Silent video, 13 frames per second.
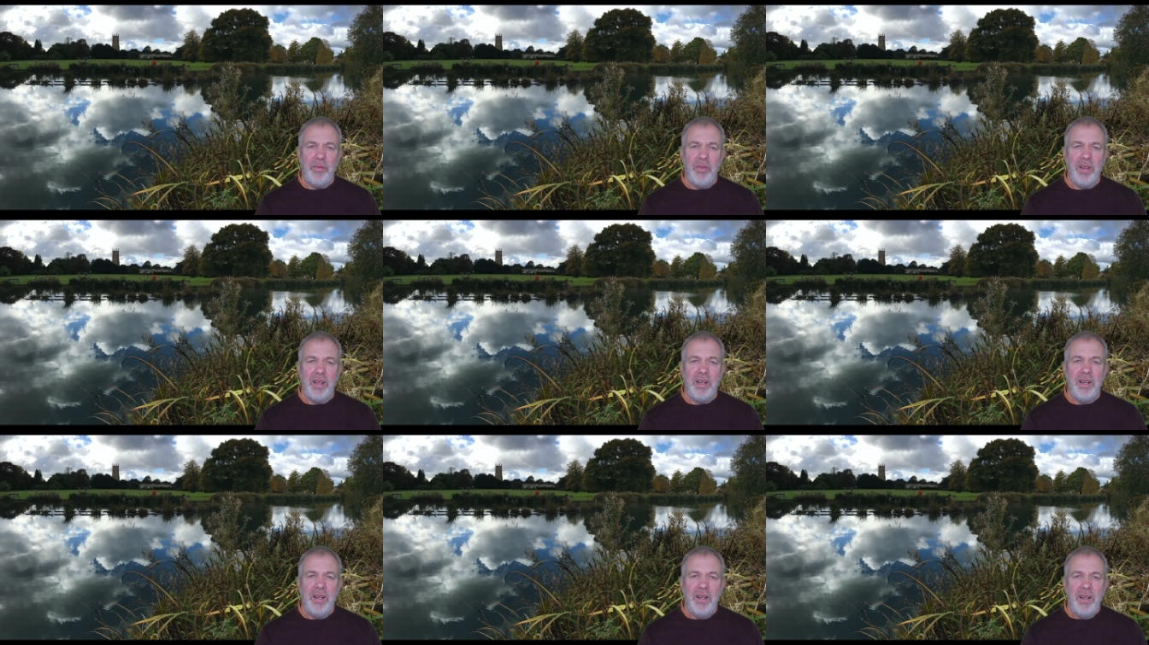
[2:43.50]
uh,
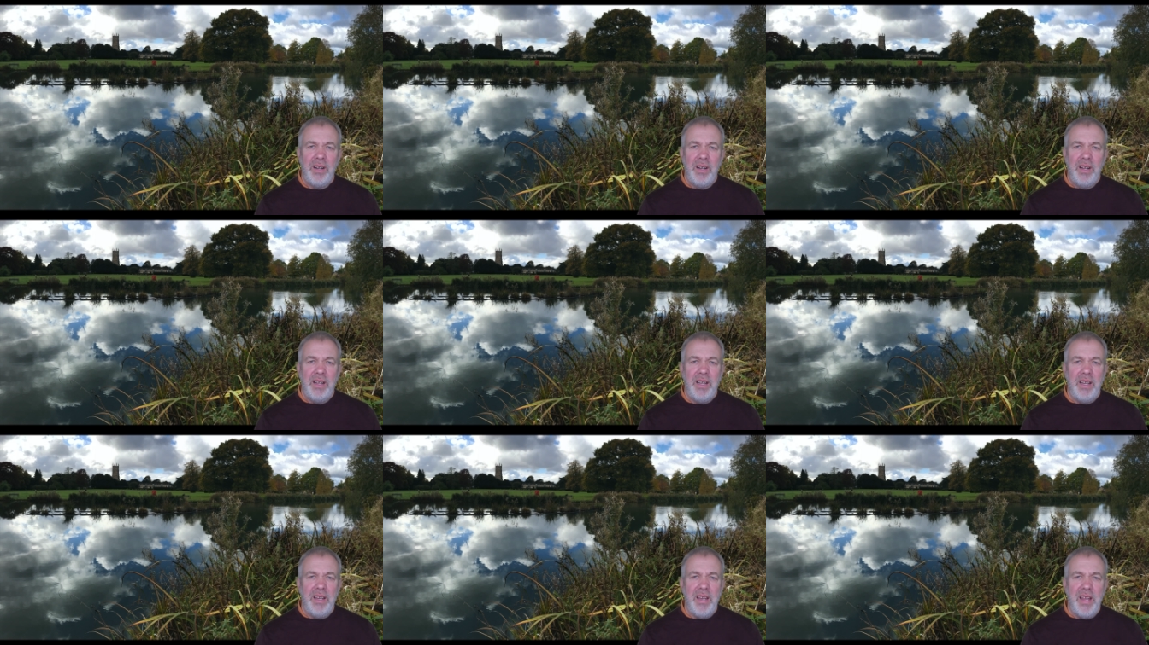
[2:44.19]

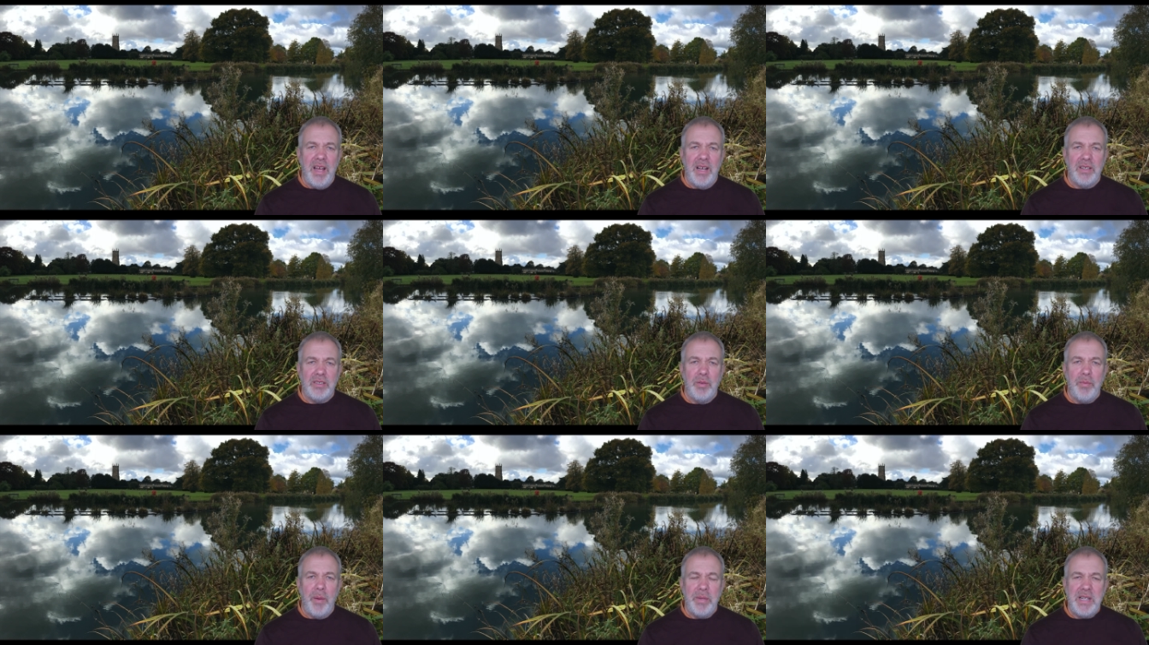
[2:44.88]
in the air. So
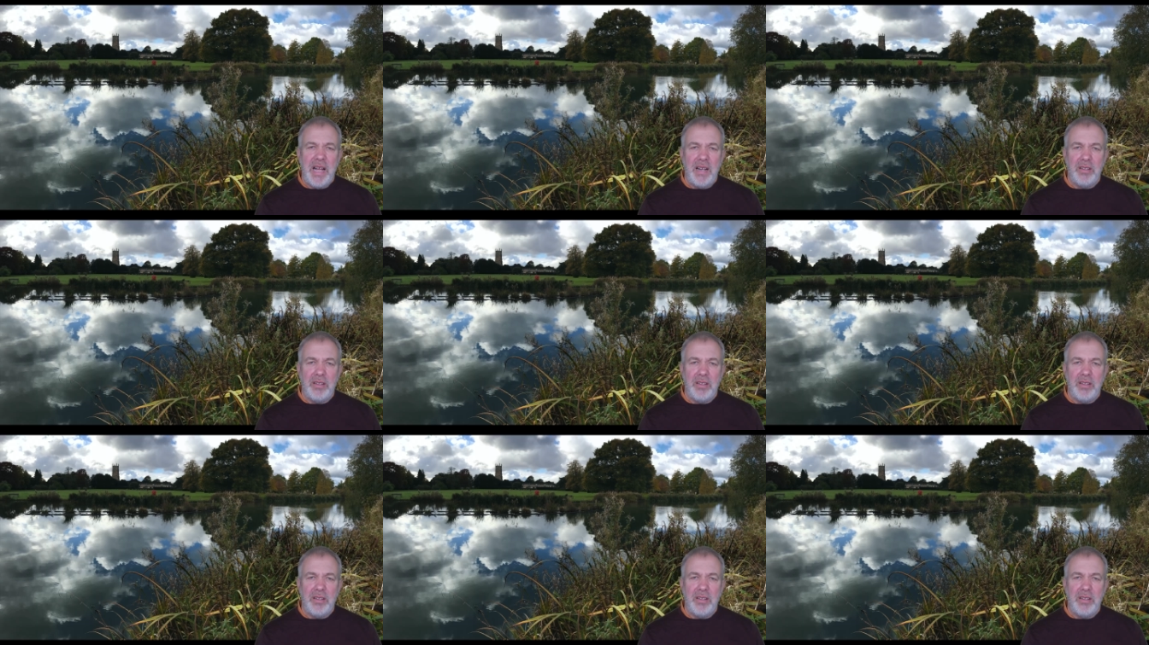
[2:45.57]
mum and dad are